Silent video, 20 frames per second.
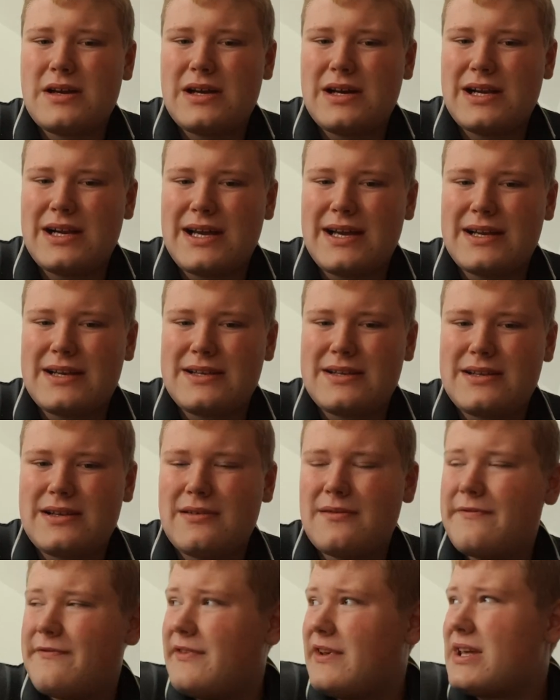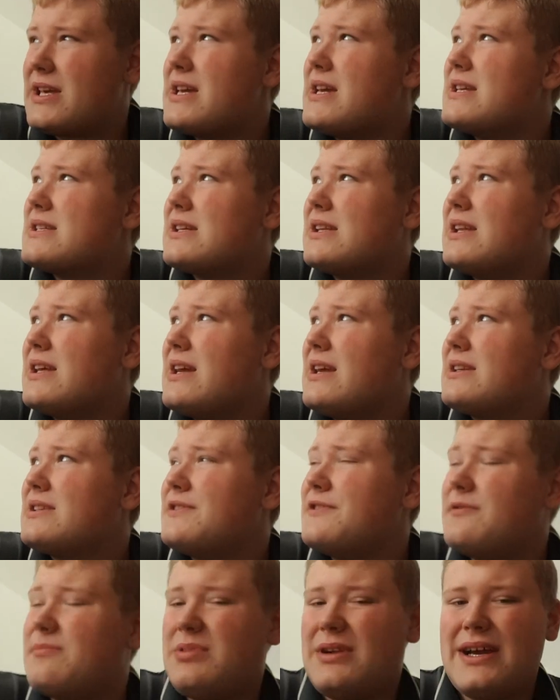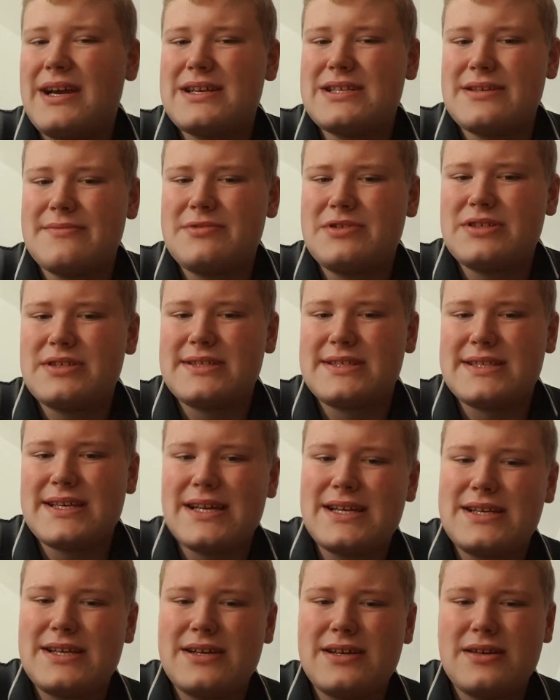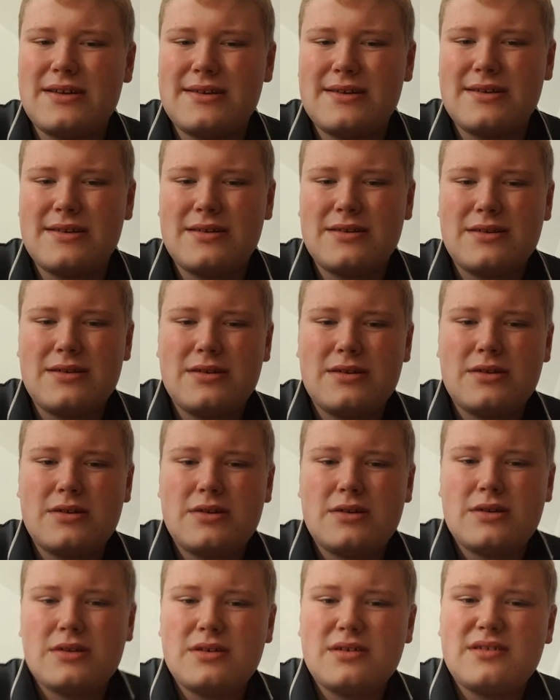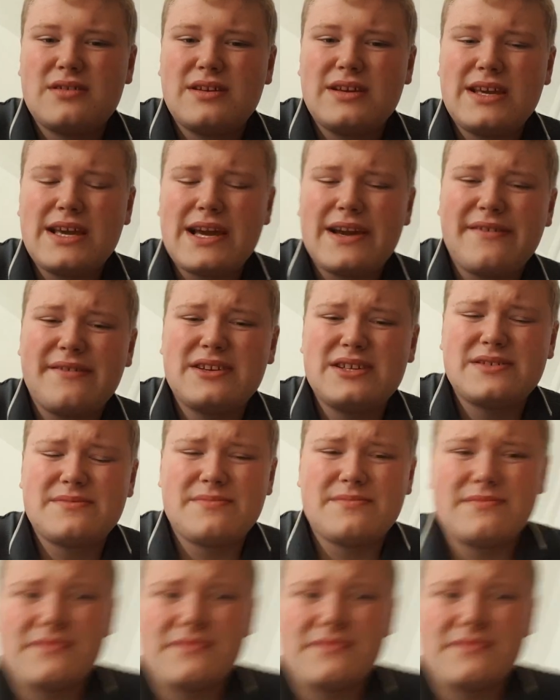And I don't think he's a League Two player, as I've just said. Yeah, it was